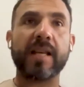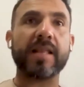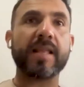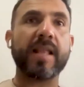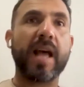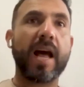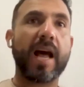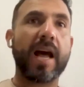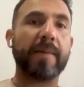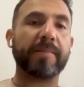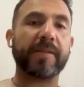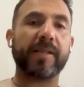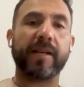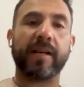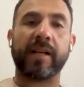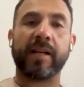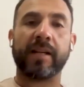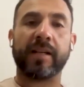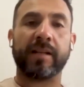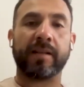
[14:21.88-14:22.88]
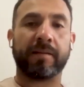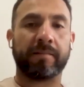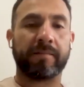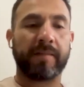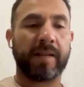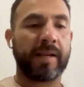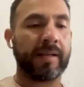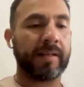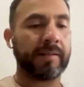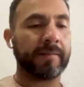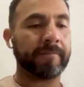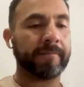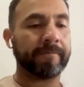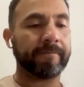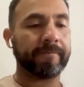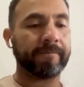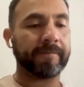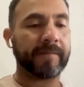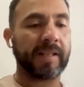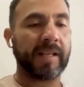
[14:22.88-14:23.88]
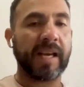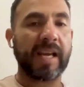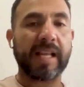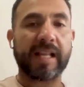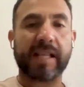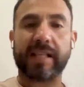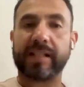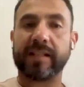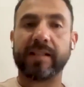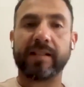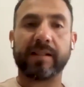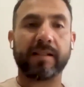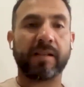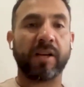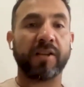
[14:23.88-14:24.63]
kidnapped and kids